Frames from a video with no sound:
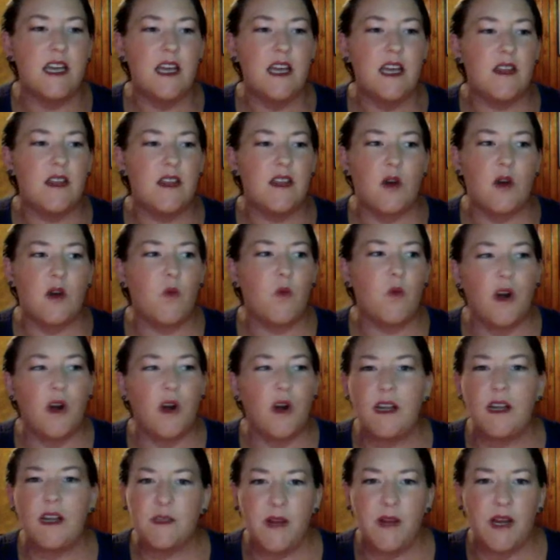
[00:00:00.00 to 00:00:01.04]
there weren't
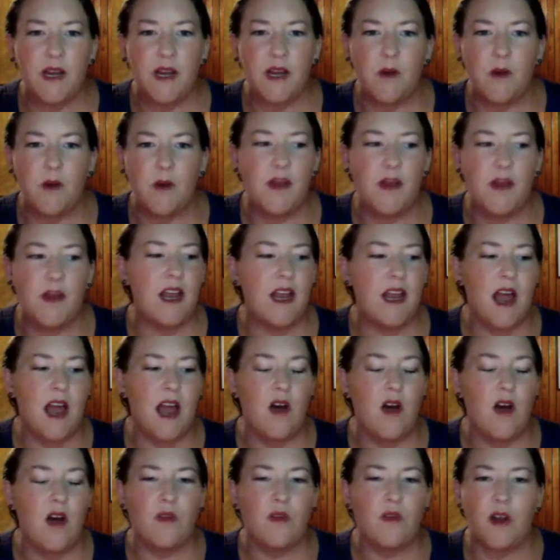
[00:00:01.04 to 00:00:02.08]
as many women, and
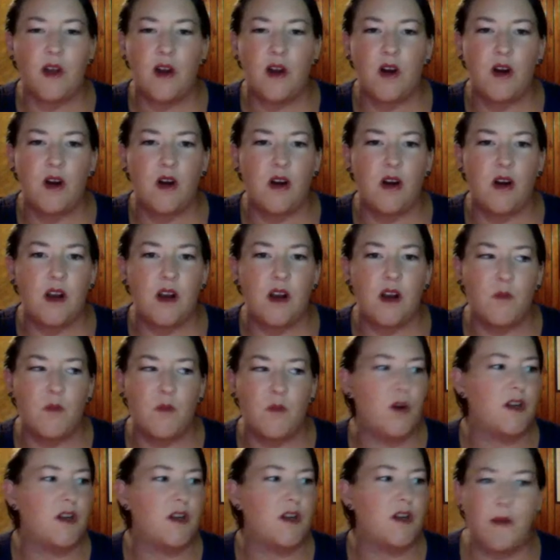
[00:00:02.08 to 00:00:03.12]
now they're
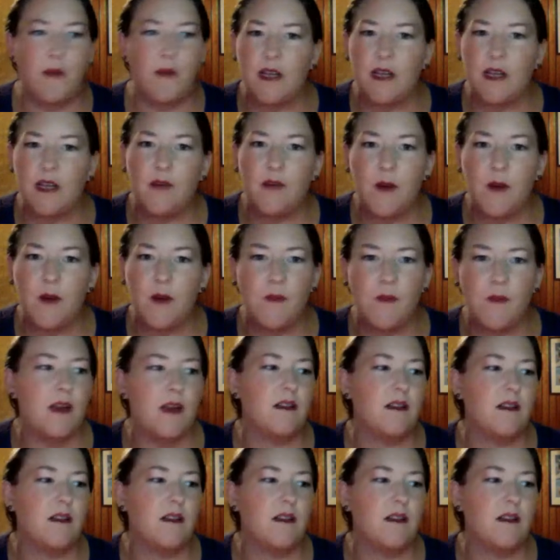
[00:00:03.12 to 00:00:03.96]
predominantly women